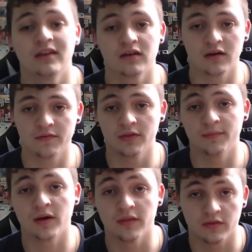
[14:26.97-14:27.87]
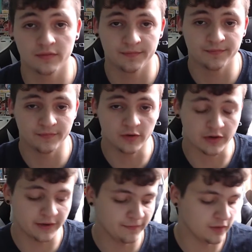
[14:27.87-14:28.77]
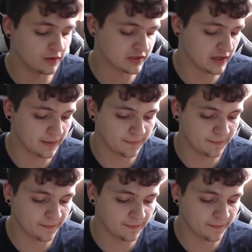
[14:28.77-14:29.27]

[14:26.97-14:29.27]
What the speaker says: of the month. Okay, notice that.